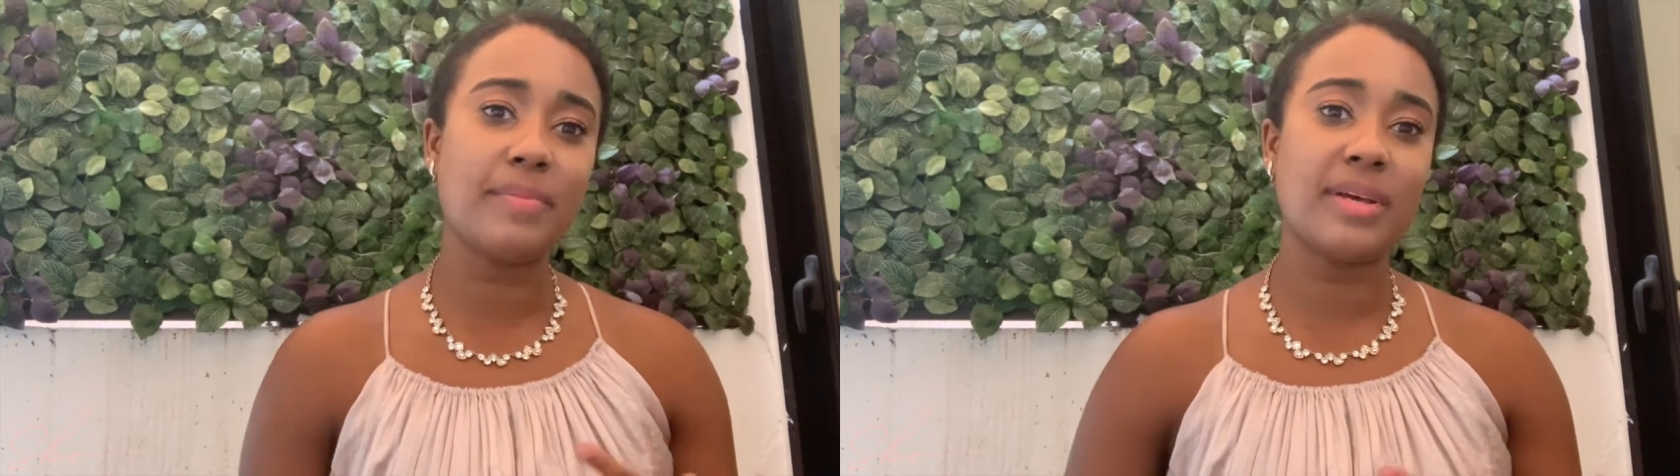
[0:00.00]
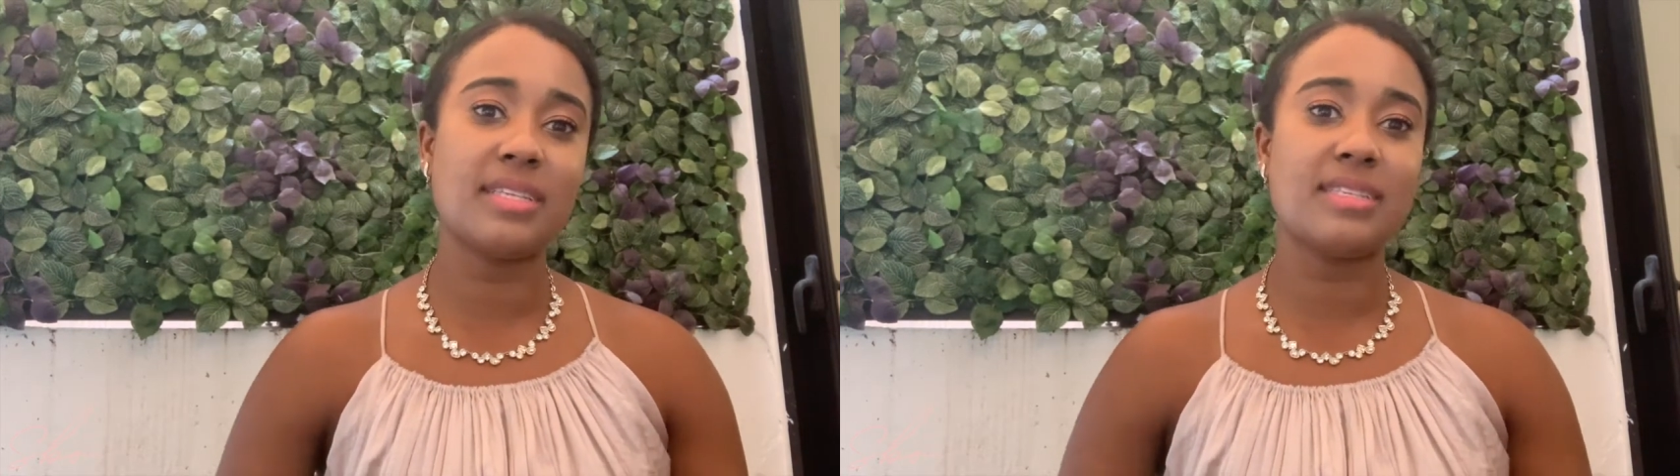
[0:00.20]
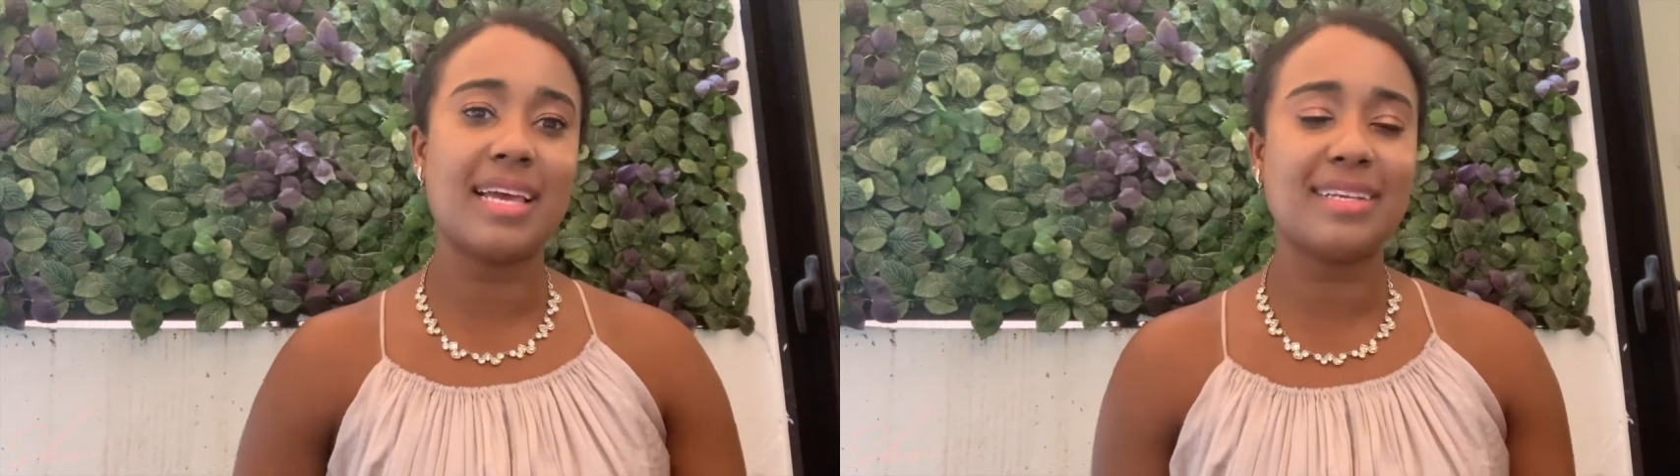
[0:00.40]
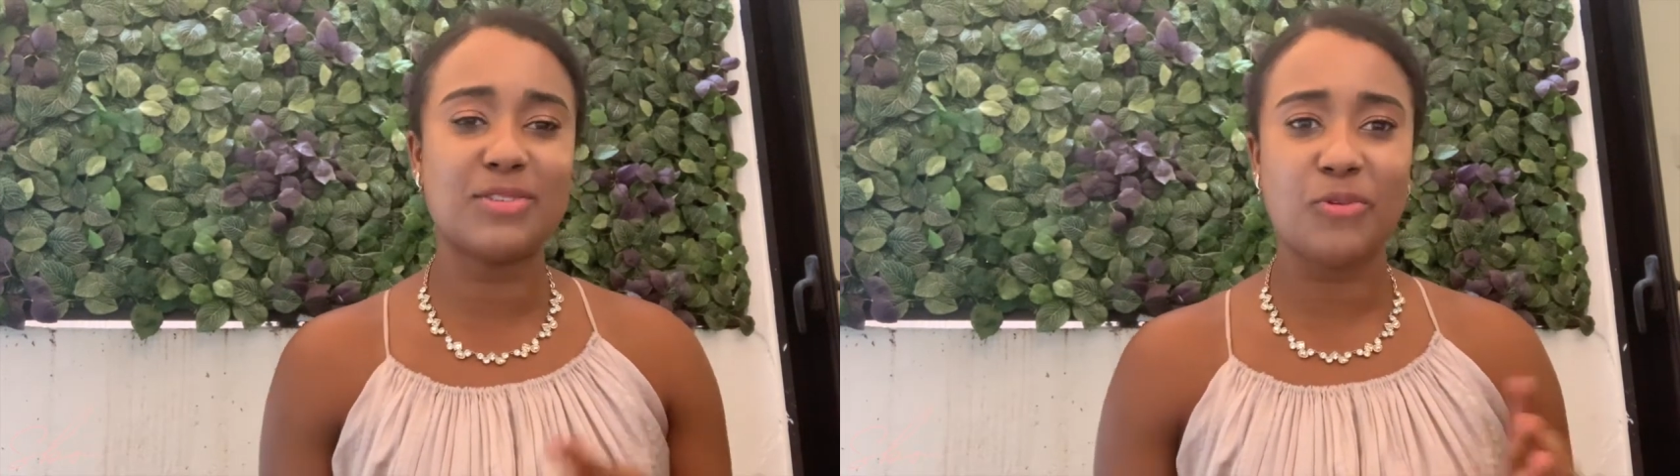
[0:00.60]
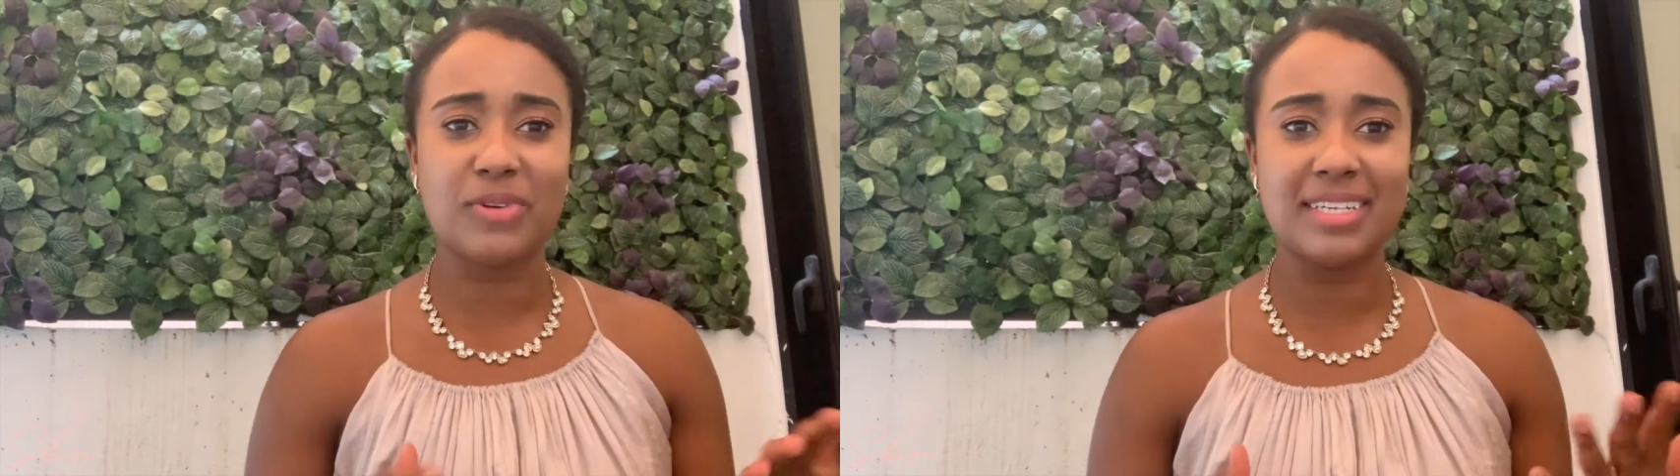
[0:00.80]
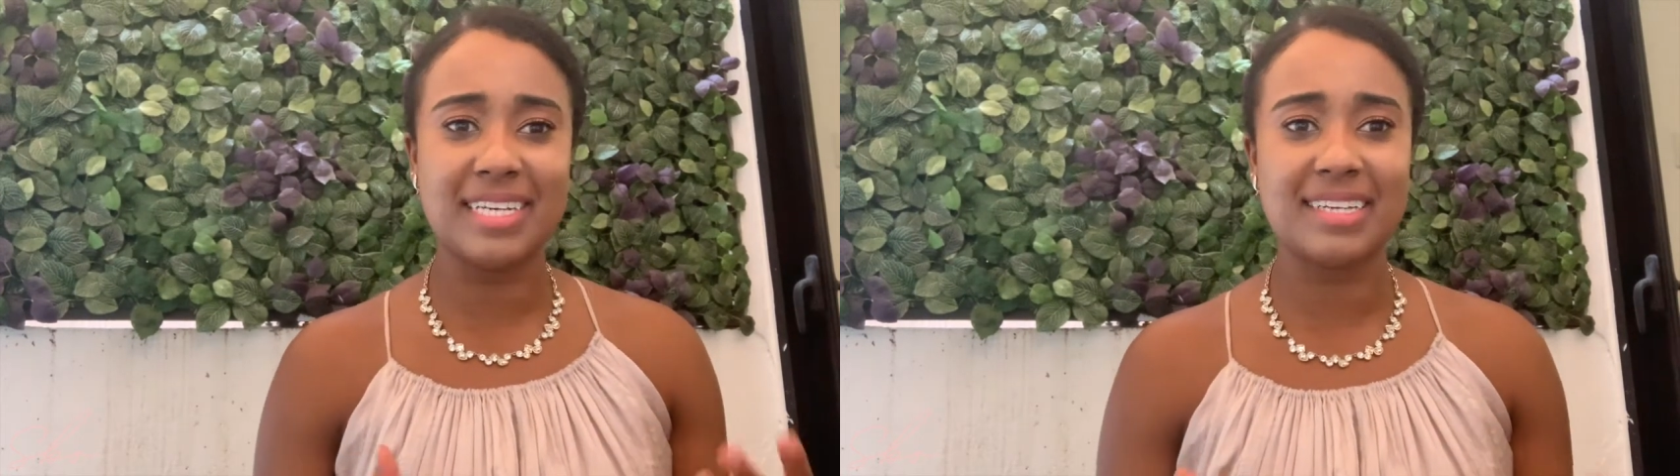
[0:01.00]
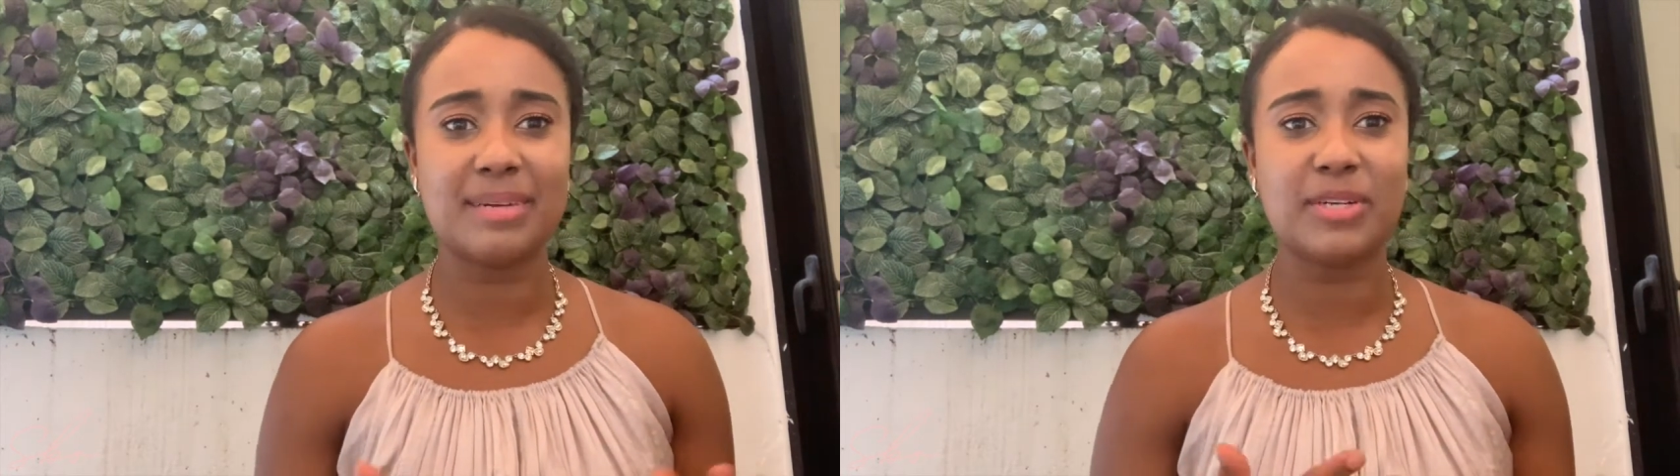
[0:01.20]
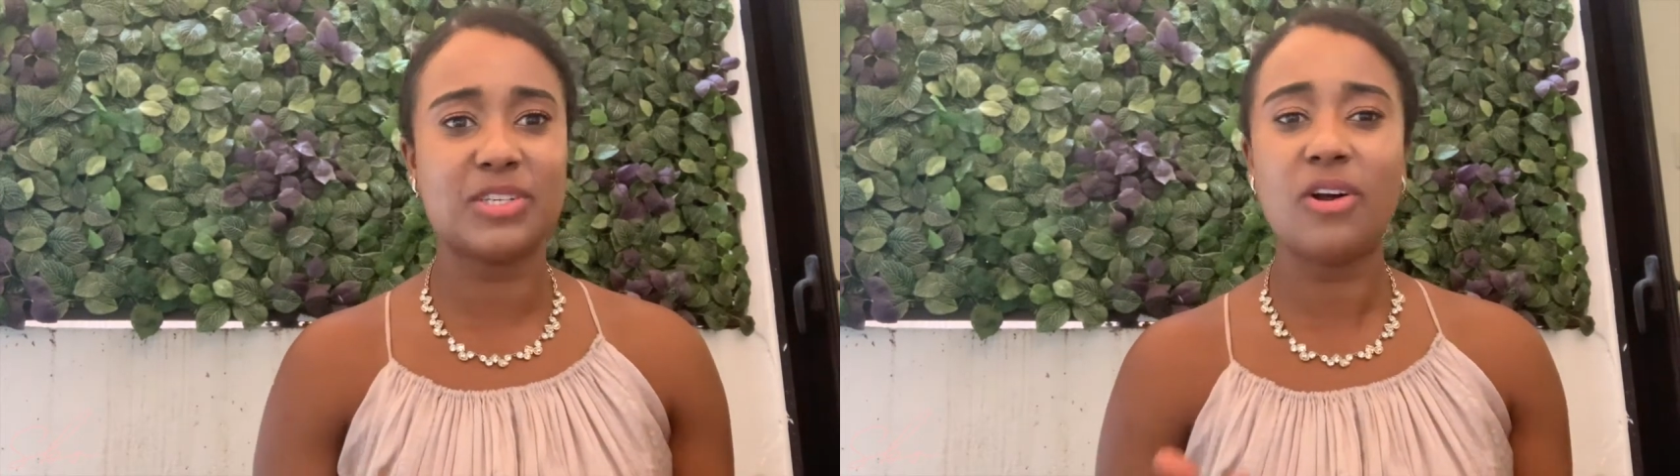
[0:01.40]
but things don't really change that
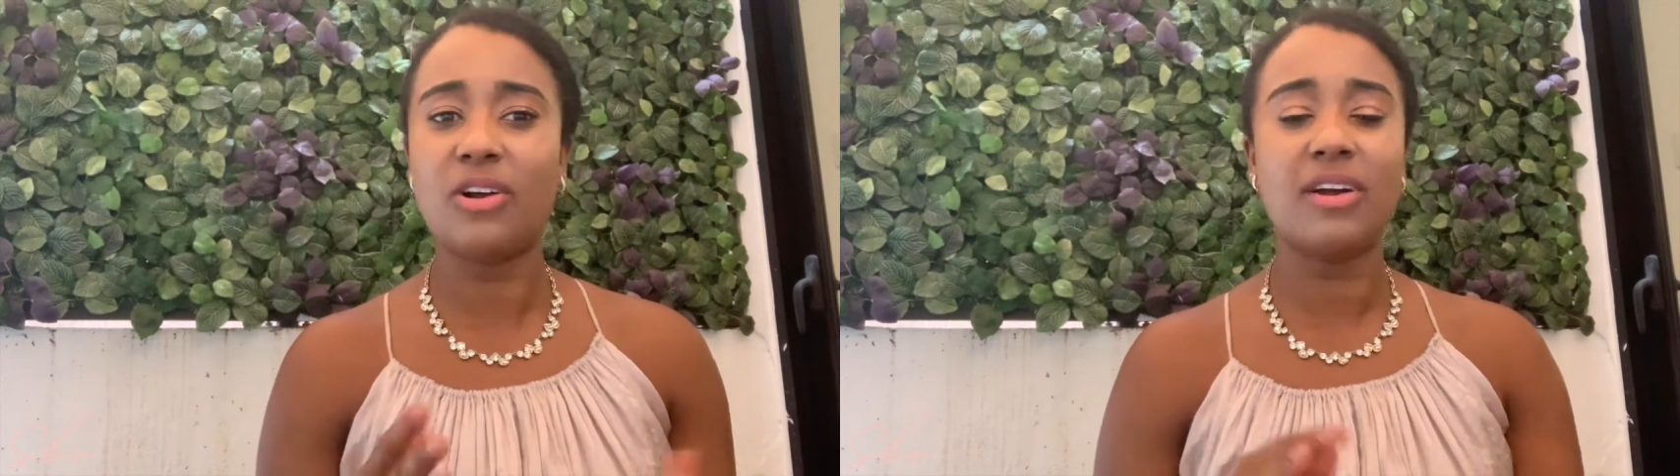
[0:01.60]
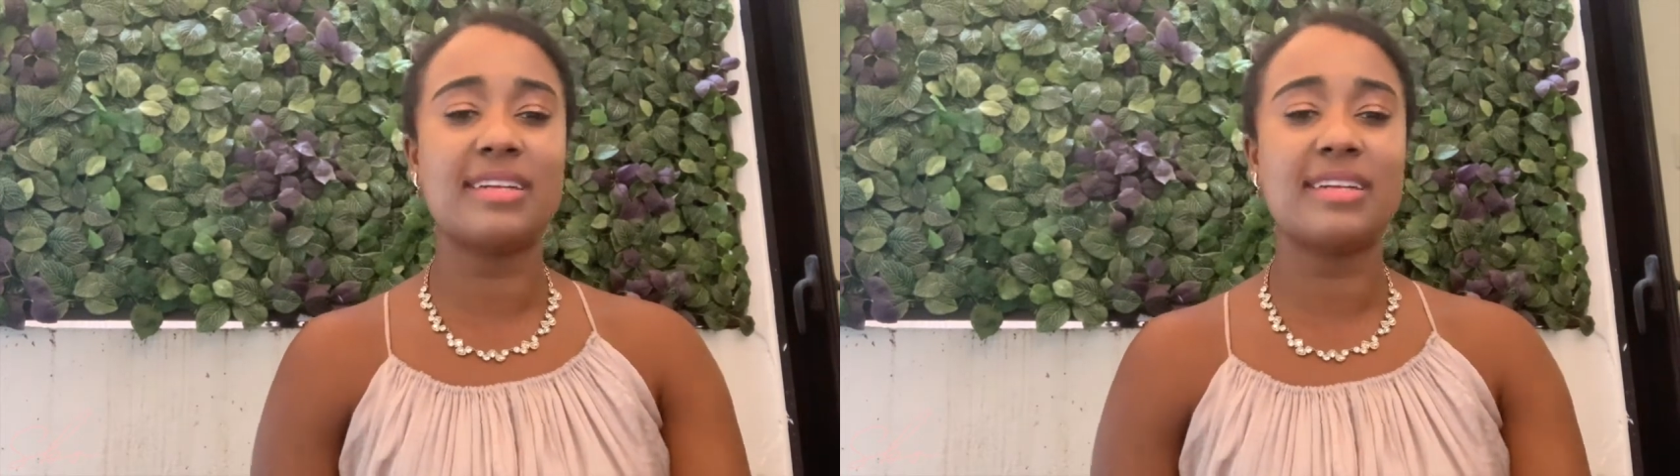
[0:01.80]
much in Hong Kong.